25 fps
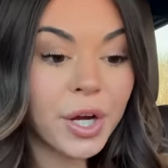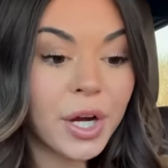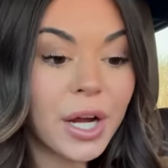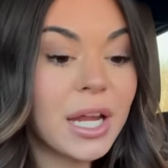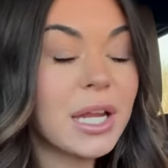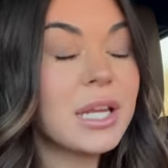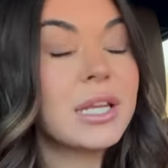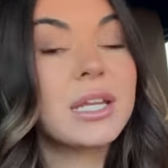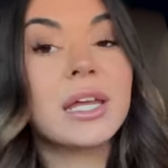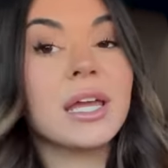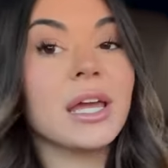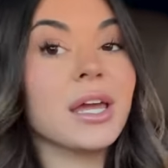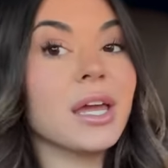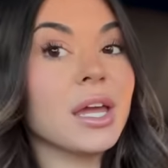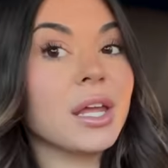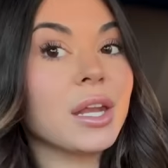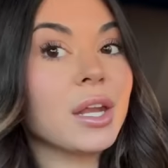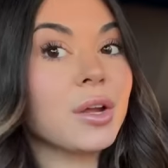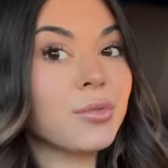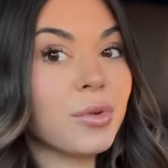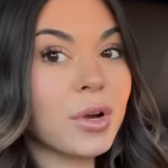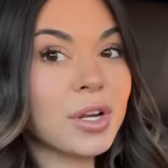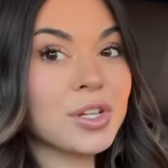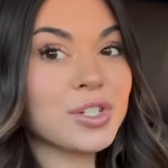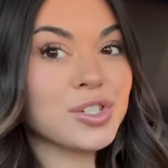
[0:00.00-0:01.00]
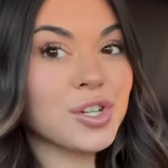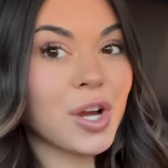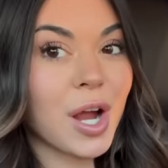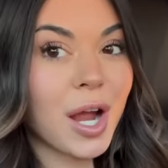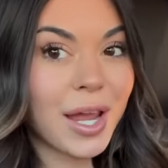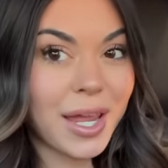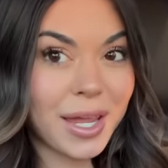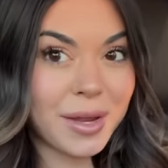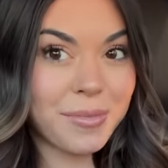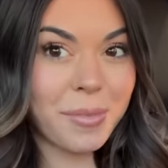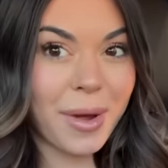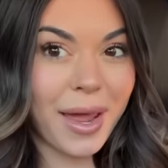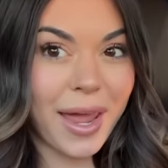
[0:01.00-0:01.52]
Indian restaurant
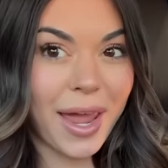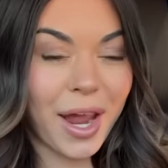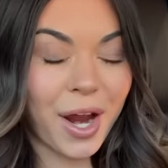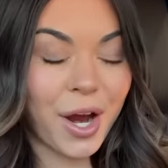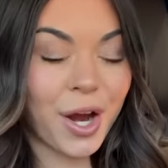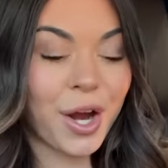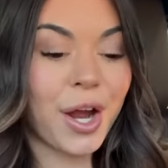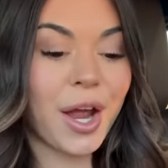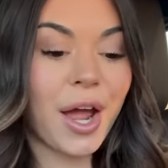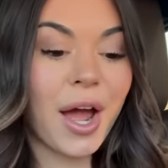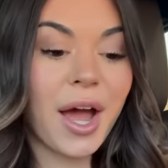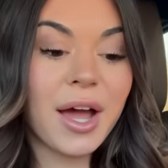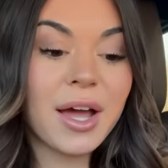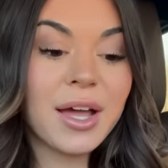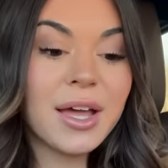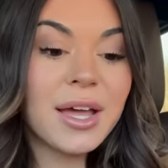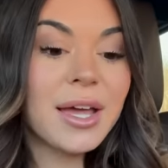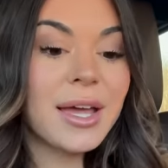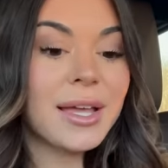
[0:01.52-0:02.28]
in my area.